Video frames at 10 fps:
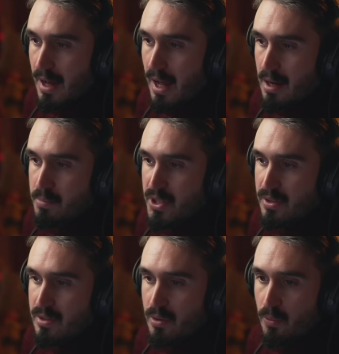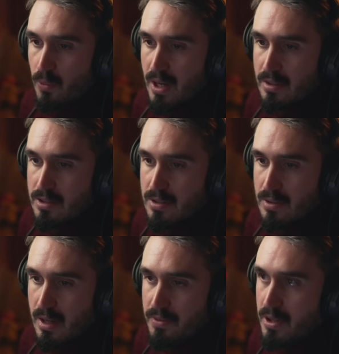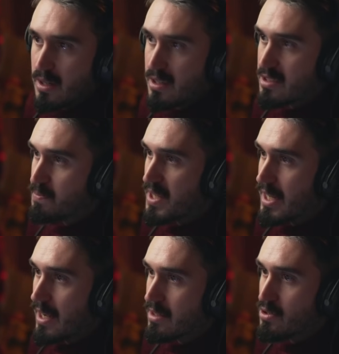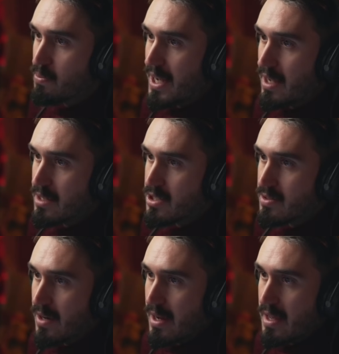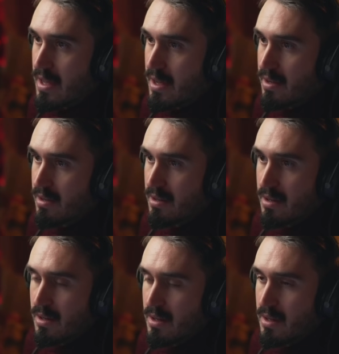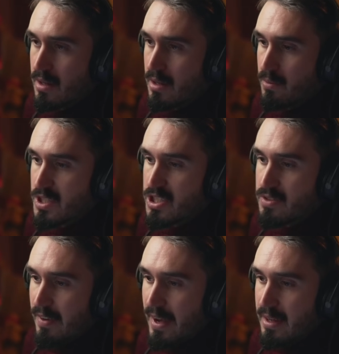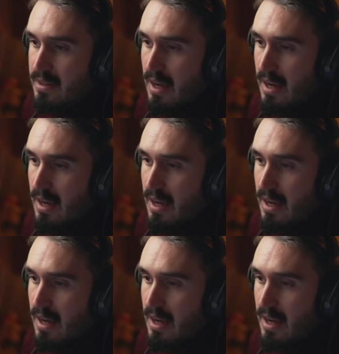Albion 1. So I've got a spiccato patch right here, which is fine.